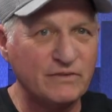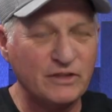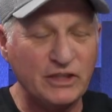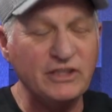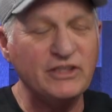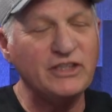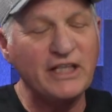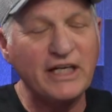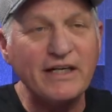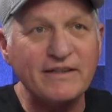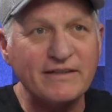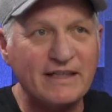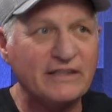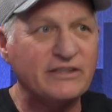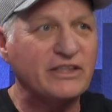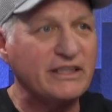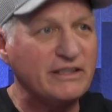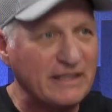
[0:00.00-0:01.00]
she shared
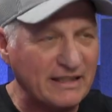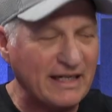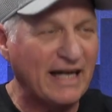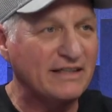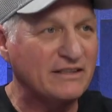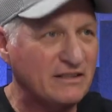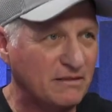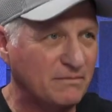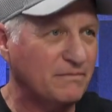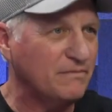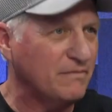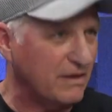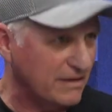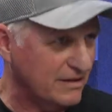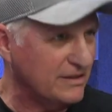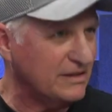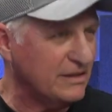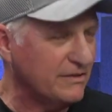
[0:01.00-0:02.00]
that she had some
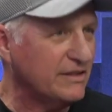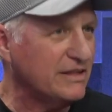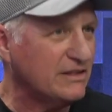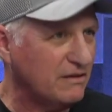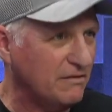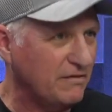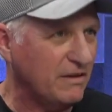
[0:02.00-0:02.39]
series